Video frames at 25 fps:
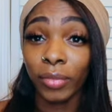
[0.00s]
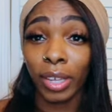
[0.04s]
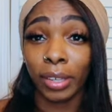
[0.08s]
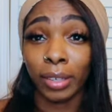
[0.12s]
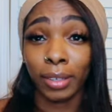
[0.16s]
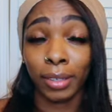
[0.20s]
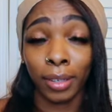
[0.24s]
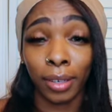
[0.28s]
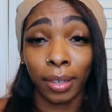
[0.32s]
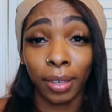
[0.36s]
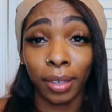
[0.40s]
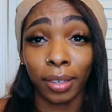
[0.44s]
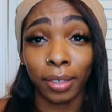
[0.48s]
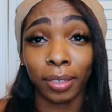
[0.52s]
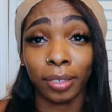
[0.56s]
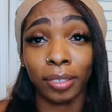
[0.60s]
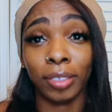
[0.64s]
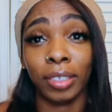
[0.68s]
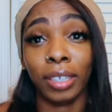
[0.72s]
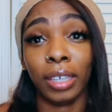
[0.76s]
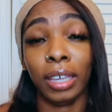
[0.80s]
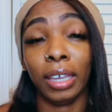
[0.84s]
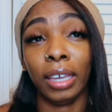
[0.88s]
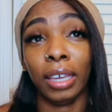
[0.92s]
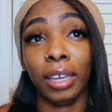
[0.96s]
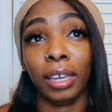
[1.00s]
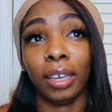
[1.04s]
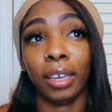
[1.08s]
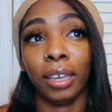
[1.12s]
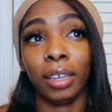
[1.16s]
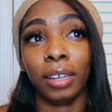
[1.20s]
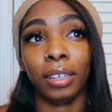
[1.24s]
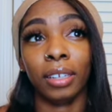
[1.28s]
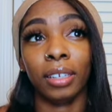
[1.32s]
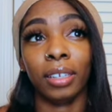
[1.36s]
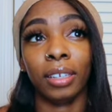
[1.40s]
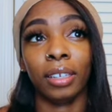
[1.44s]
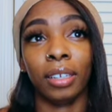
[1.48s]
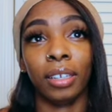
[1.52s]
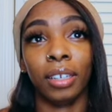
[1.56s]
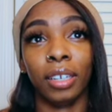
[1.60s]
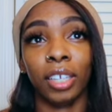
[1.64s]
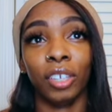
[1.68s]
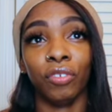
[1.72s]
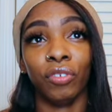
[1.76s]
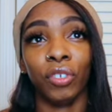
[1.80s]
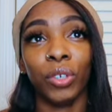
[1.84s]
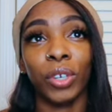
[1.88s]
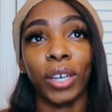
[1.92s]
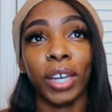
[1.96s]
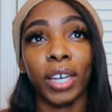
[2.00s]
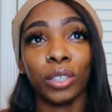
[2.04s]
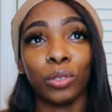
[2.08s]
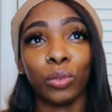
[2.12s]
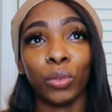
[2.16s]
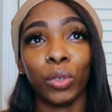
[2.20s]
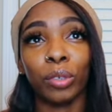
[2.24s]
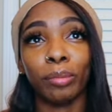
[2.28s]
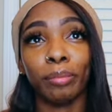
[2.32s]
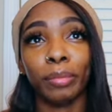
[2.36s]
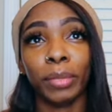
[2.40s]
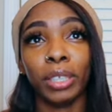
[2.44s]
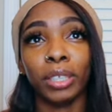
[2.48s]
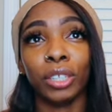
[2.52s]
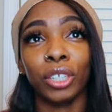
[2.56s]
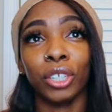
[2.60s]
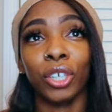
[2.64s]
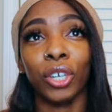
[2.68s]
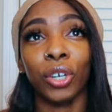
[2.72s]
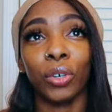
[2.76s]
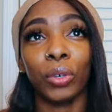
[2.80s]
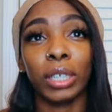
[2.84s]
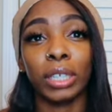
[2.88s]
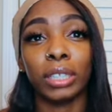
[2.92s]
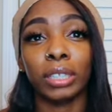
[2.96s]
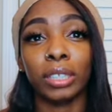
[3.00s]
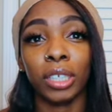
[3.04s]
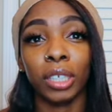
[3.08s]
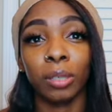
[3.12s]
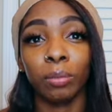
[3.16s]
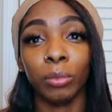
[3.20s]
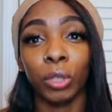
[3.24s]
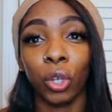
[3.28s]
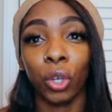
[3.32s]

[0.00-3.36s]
yeah, and if you guys want me to go in depth